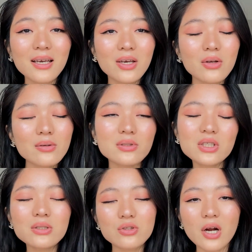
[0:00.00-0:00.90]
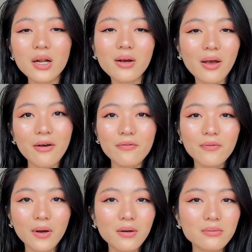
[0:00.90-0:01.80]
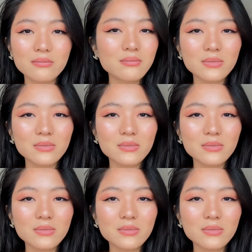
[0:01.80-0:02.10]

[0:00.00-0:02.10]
You know, just try to have fun.